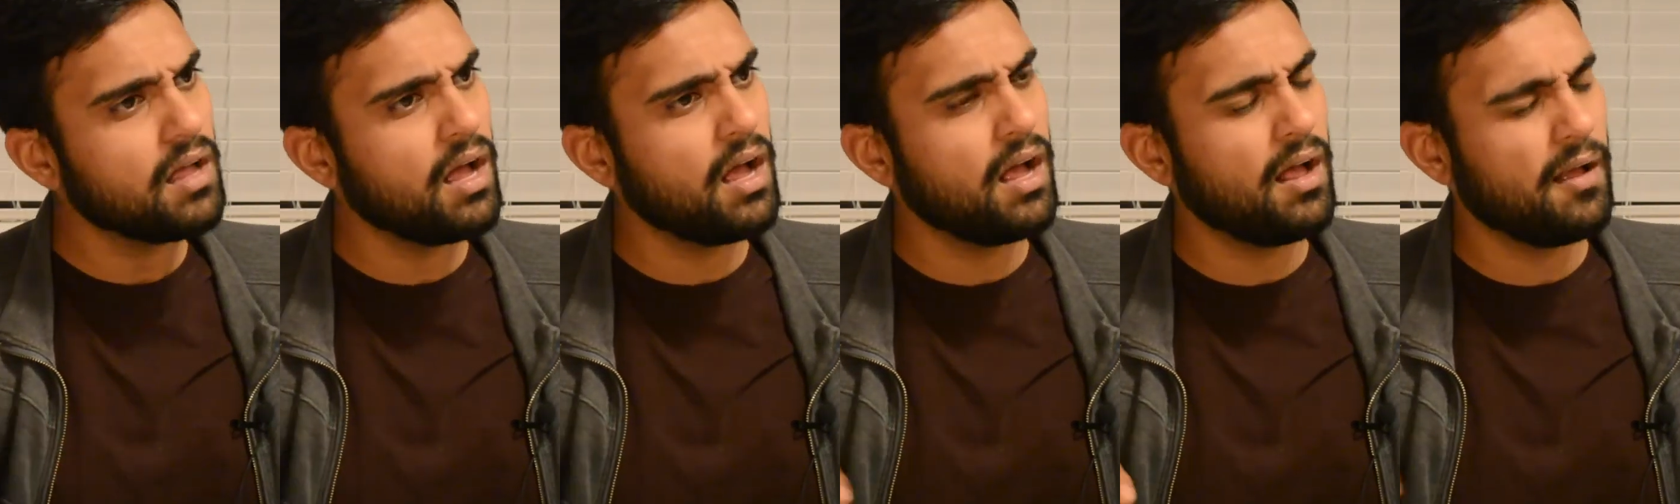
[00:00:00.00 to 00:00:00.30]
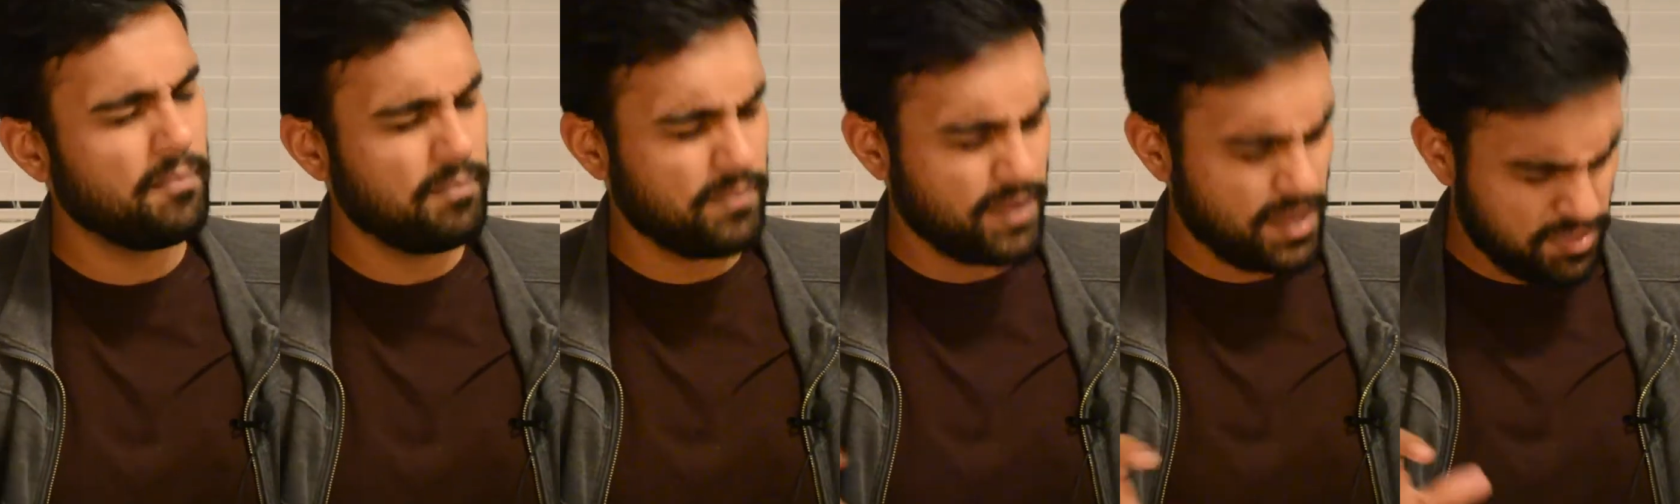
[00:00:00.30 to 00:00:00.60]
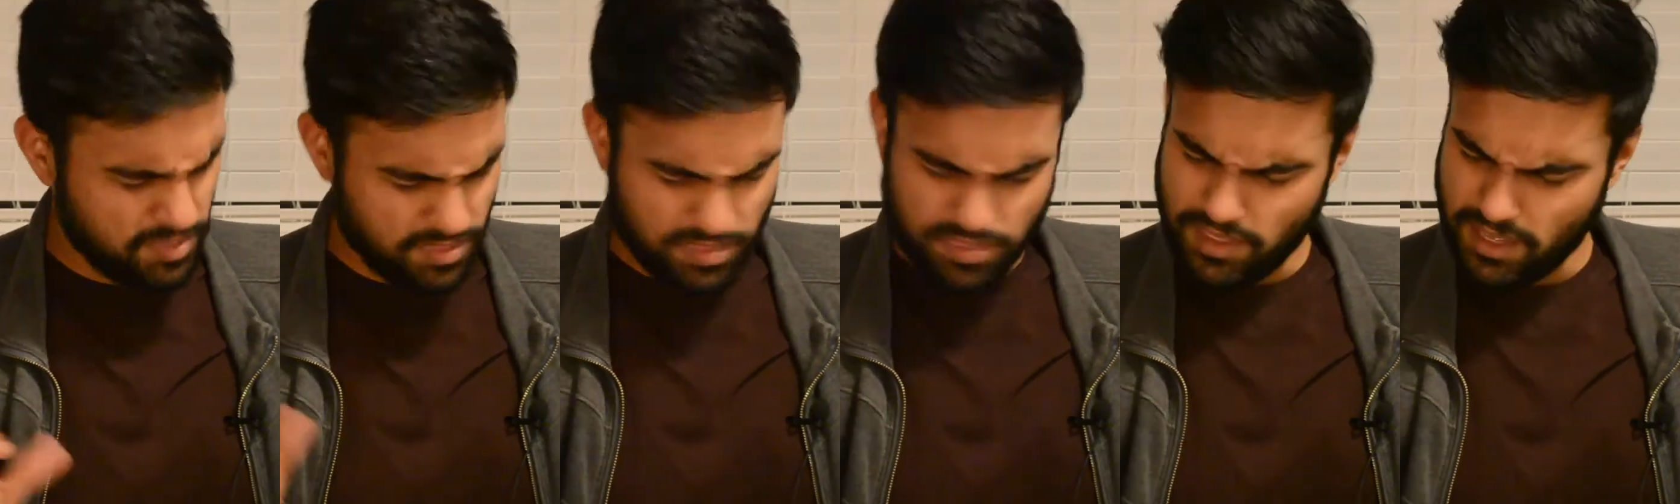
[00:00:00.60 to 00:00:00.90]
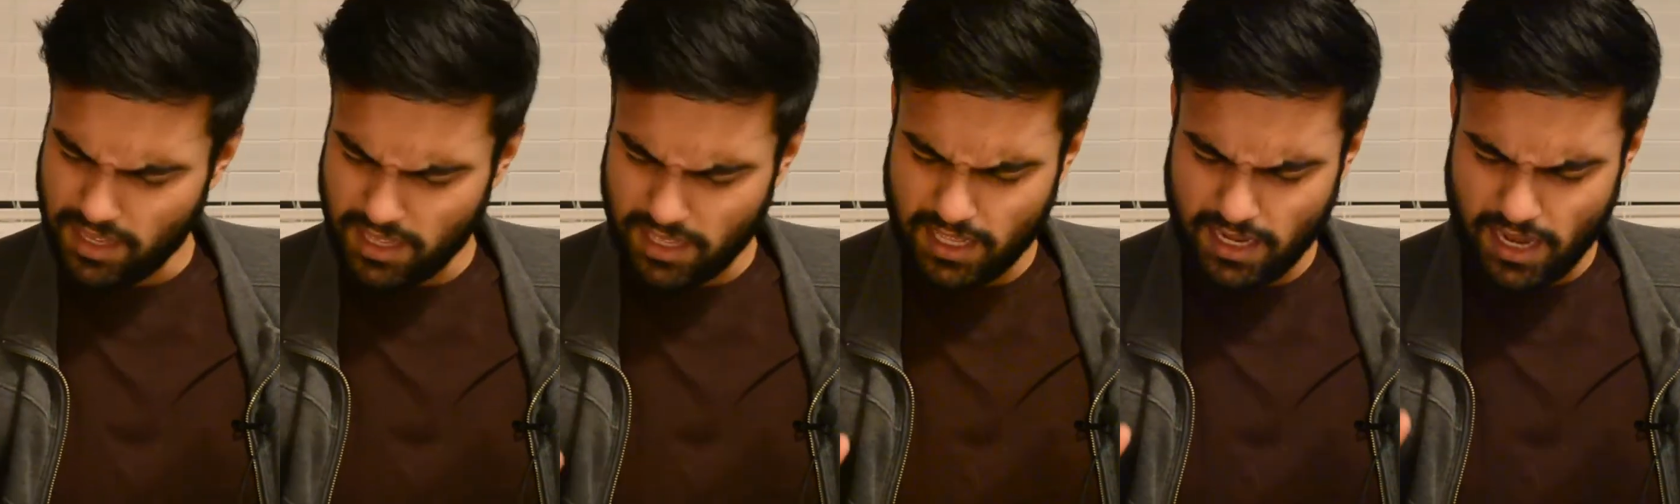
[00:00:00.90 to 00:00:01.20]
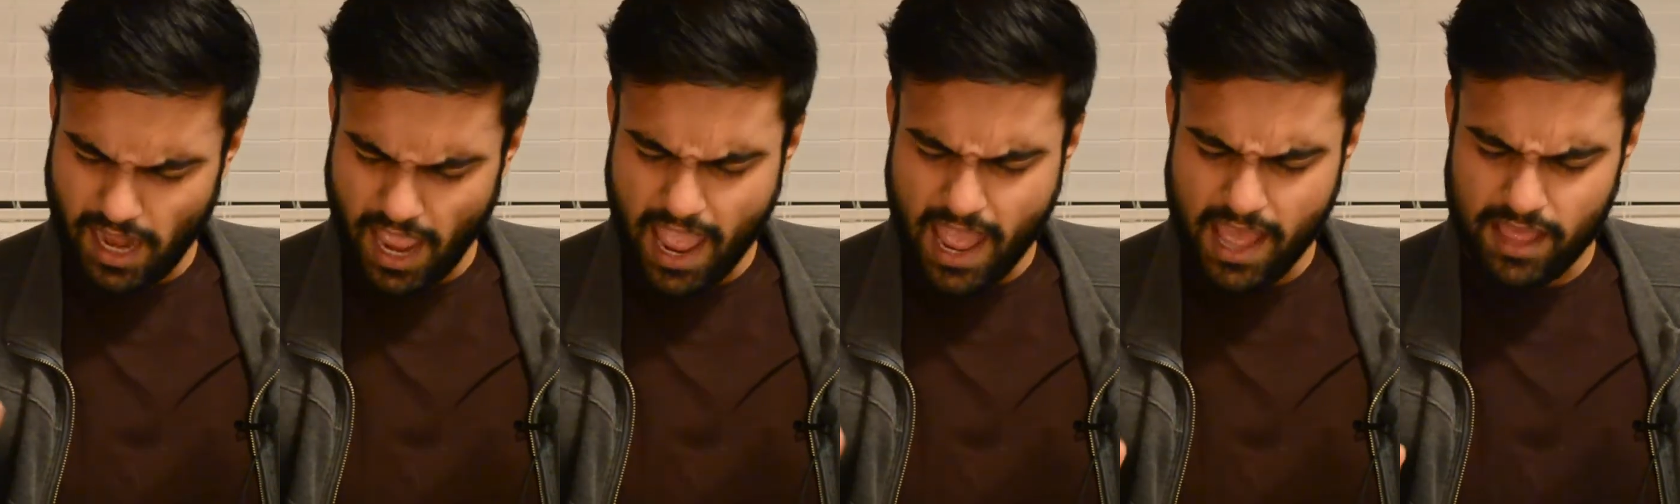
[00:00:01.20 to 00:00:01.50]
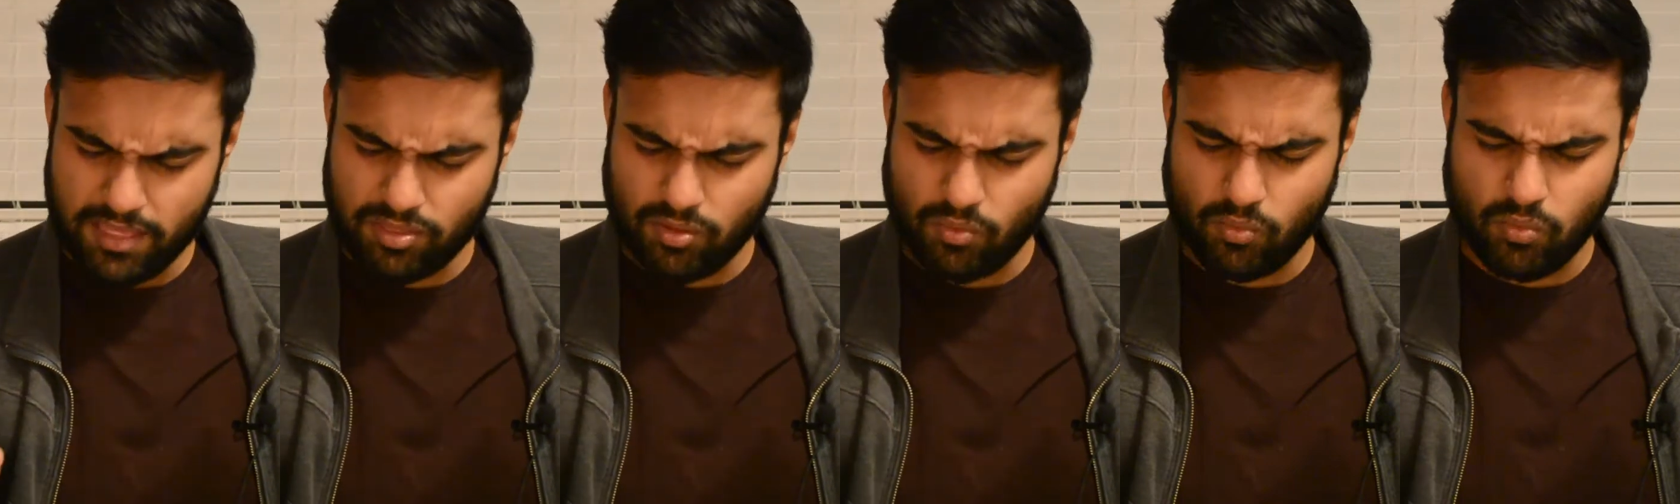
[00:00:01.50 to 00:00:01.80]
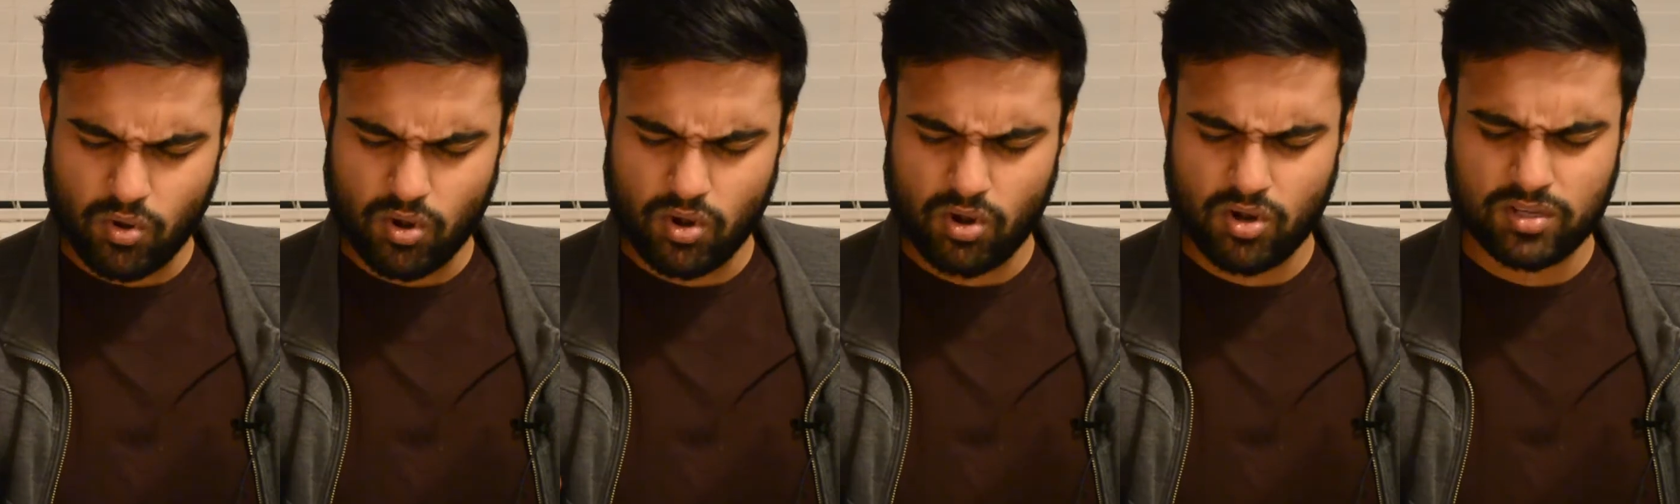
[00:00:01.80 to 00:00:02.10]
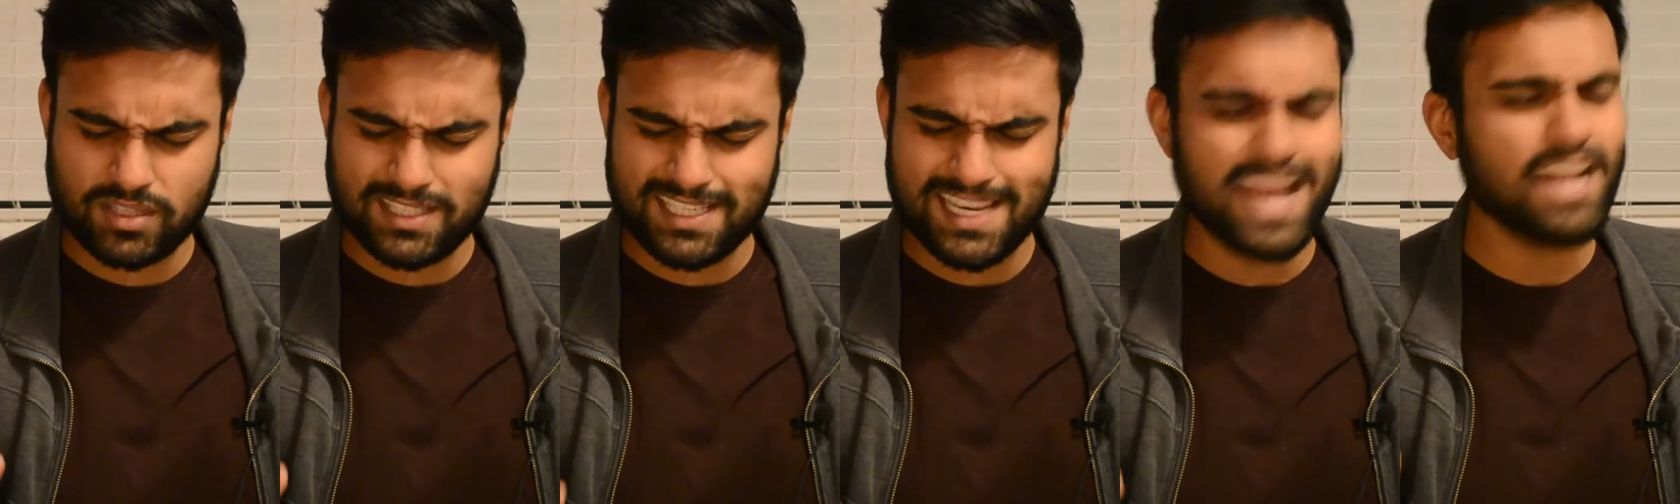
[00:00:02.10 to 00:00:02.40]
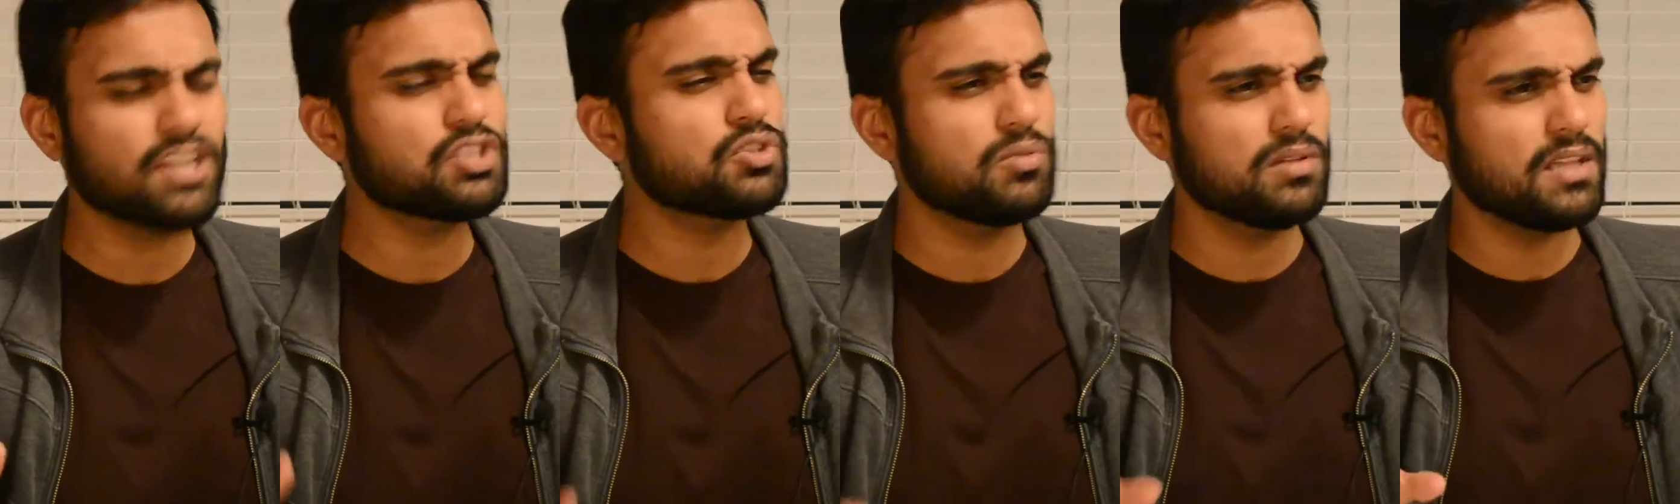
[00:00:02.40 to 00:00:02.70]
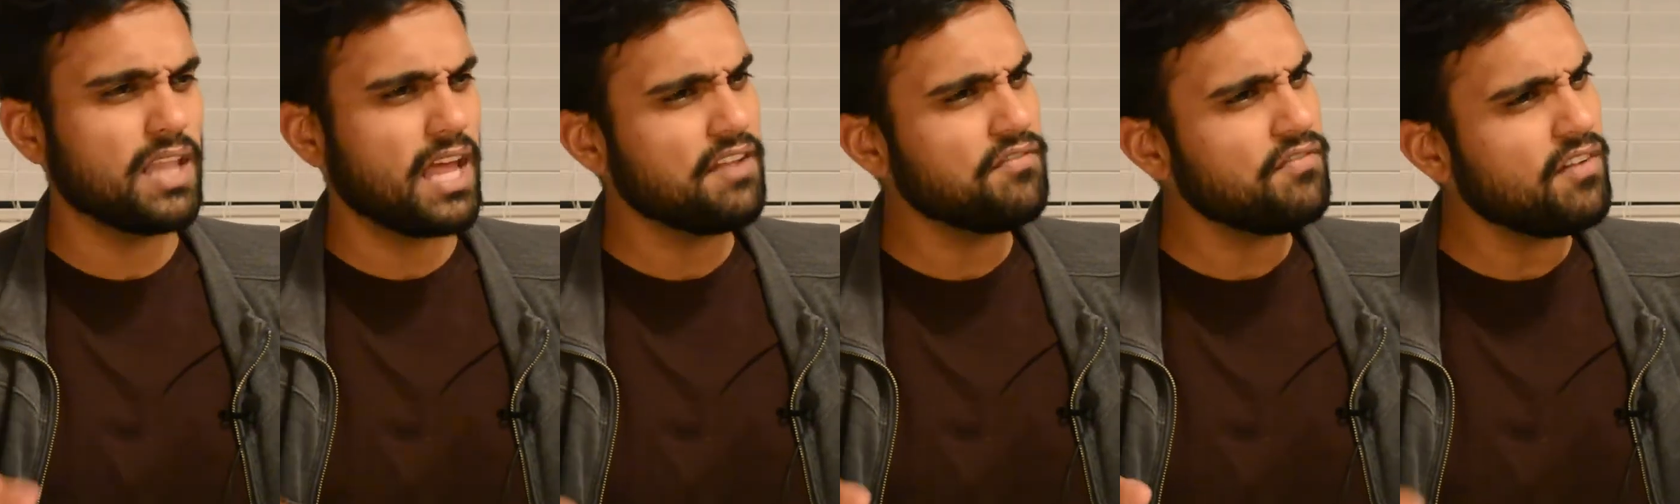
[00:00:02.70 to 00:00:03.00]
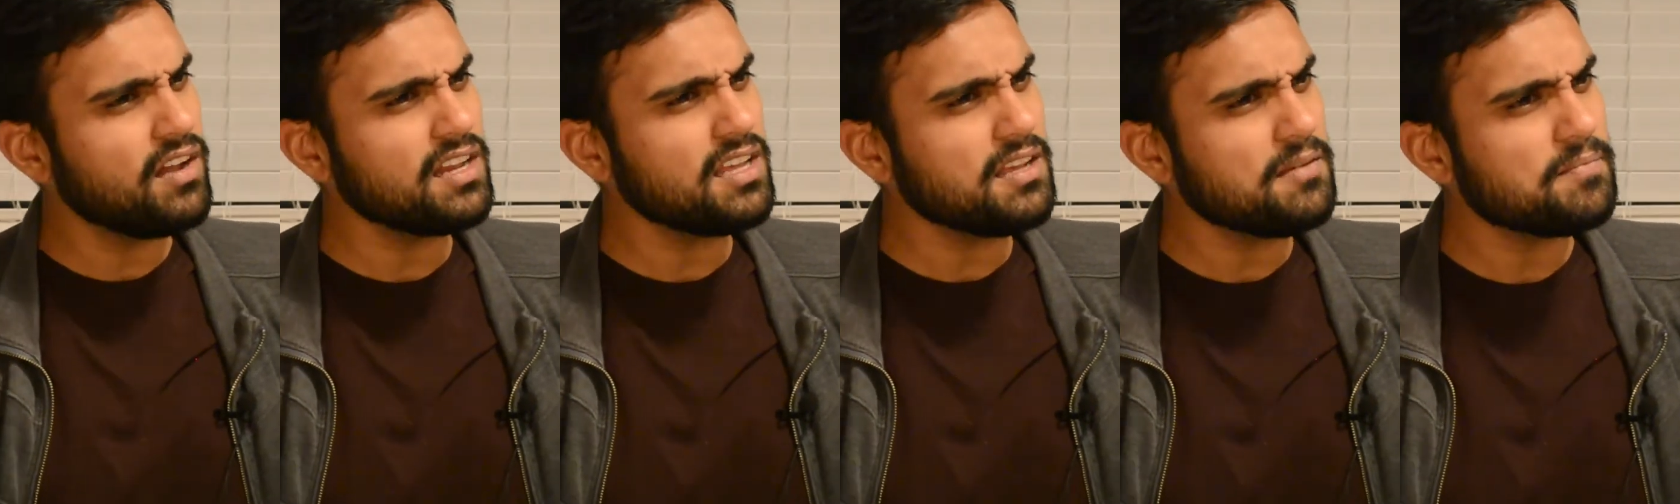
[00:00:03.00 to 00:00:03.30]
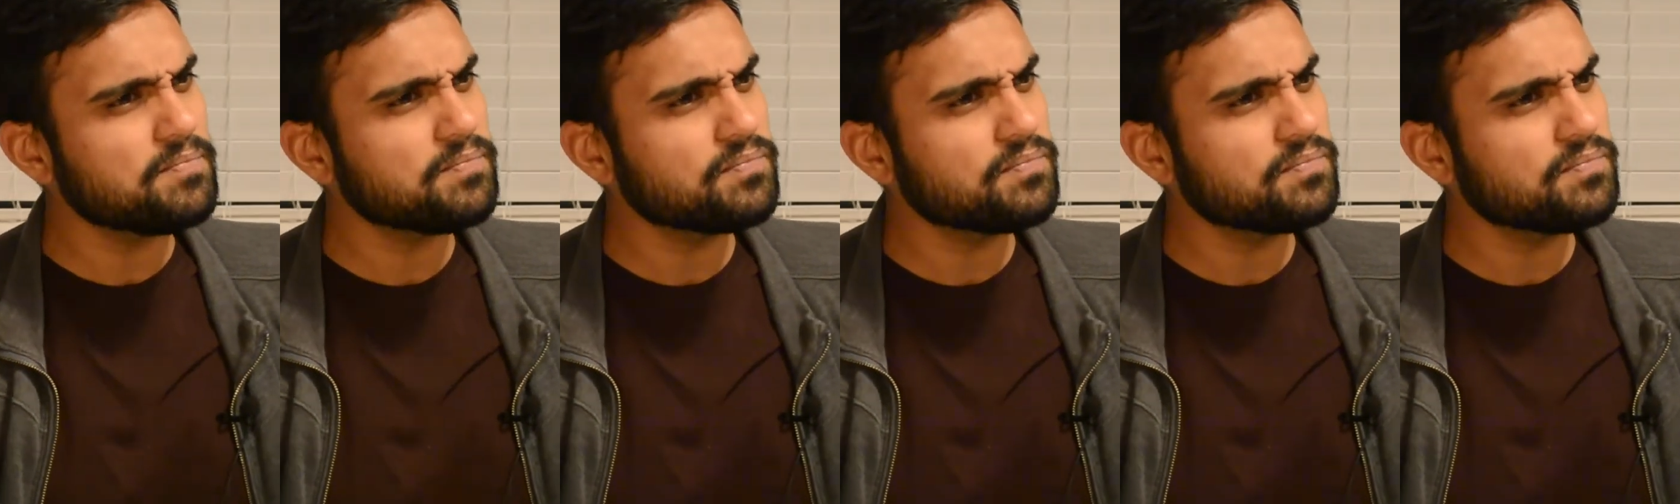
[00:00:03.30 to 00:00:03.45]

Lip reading: I think it had the words natural life on it.